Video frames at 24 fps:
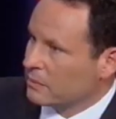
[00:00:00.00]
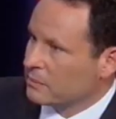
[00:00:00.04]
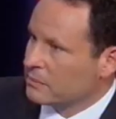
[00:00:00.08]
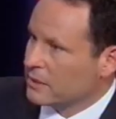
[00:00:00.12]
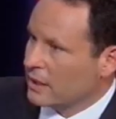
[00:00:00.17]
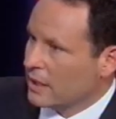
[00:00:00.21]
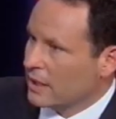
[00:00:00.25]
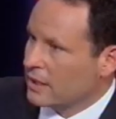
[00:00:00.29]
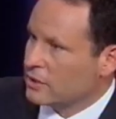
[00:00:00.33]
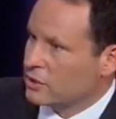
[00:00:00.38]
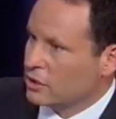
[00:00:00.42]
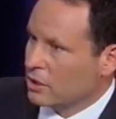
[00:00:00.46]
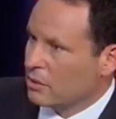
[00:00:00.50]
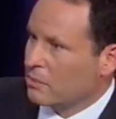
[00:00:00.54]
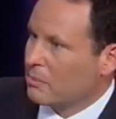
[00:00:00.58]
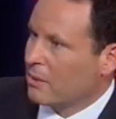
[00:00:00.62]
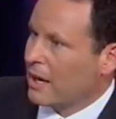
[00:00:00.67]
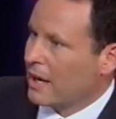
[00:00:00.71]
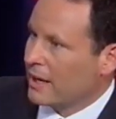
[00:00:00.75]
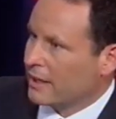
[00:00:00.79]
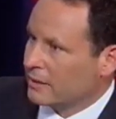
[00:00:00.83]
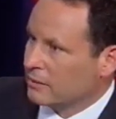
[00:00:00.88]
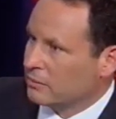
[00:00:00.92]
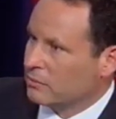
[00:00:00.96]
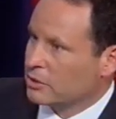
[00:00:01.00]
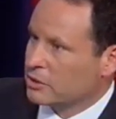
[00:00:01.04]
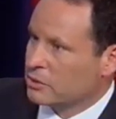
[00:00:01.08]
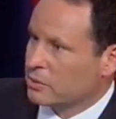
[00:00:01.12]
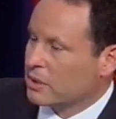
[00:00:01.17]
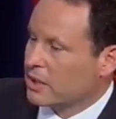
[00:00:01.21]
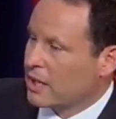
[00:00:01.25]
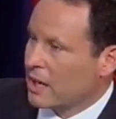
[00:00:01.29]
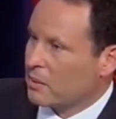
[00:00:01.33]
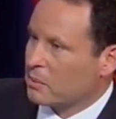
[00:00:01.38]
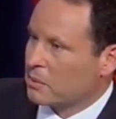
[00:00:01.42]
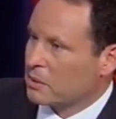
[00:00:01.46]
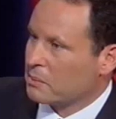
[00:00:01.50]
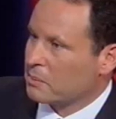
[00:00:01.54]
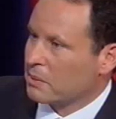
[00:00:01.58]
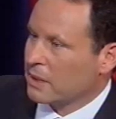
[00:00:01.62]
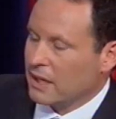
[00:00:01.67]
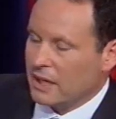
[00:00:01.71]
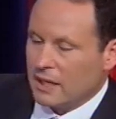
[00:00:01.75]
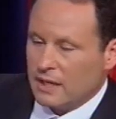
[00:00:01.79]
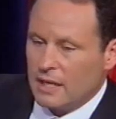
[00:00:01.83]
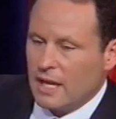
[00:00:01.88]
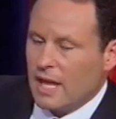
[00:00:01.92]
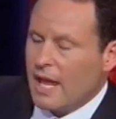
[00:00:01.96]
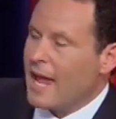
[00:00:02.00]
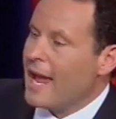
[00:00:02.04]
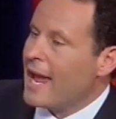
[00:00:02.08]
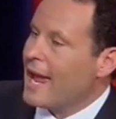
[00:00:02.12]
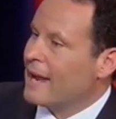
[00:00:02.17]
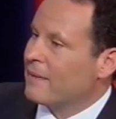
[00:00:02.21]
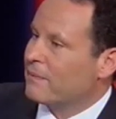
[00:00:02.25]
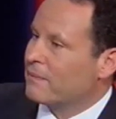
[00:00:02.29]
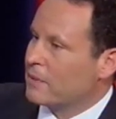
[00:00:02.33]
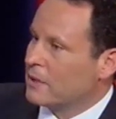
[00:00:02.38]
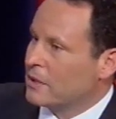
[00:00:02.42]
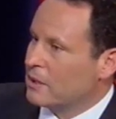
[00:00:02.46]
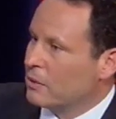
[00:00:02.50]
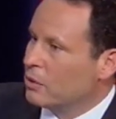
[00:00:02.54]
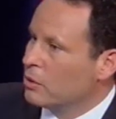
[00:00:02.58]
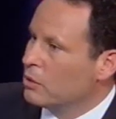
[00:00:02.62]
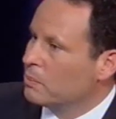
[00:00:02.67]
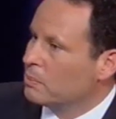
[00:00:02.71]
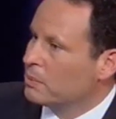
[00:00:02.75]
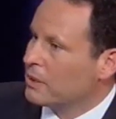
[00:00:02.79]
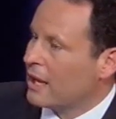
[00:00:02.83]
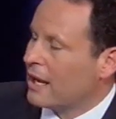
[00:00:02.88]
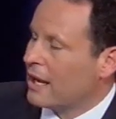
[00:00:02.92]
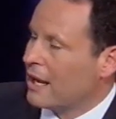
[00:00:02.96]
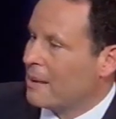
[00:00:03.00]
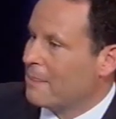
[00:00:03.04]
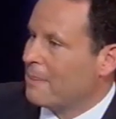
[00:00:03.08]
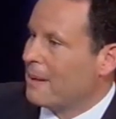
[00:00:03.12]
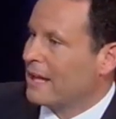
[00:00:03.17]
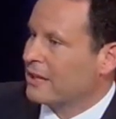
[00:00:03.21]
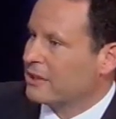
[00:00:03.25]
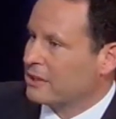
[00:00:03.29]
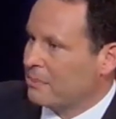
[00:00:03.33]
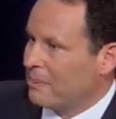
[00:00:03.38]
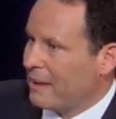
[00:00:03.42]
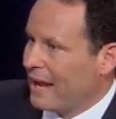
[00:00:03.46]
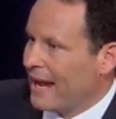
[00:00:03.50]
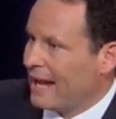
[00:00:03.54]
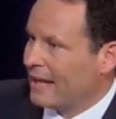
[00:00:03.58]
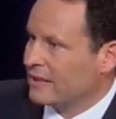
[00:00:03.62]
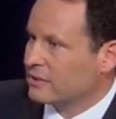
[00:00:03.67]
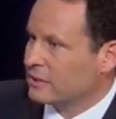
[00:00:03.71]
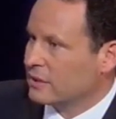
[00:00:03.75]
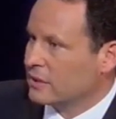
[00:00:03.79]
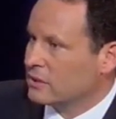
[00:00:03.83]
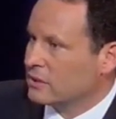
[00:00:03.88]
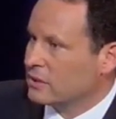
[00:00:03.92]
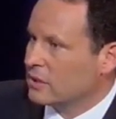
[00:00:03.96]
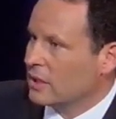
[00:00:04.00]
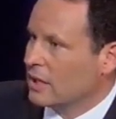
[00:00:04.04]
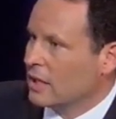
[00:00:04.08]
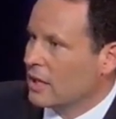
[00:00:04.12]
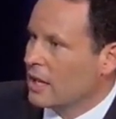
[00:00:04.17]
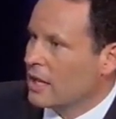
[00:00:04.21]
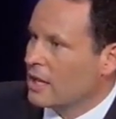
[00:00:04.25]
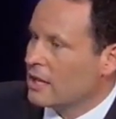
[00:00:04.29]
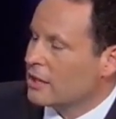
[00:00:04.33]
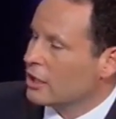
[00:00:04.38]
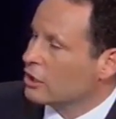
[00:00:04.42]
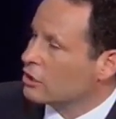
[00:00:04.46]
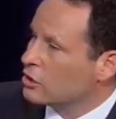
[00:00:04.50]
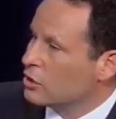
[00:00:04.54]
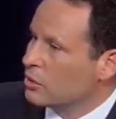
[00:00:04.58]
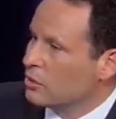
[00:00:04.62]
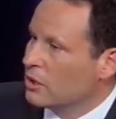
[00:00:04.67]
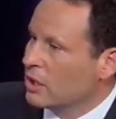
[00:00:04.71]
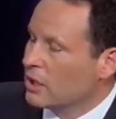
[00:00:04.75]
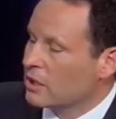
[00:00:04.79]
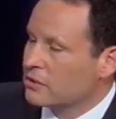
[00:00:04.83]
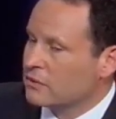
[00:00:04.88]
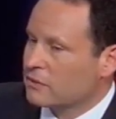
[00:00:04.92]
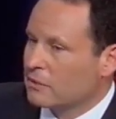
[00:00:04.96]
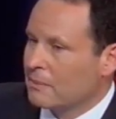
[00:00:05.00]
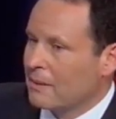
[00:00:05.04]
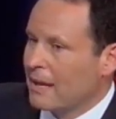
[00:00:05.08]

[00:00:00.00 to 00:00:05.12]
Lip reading: from Joe Biden, which we can't repeat, and from the hoopla about the passage, that 2 years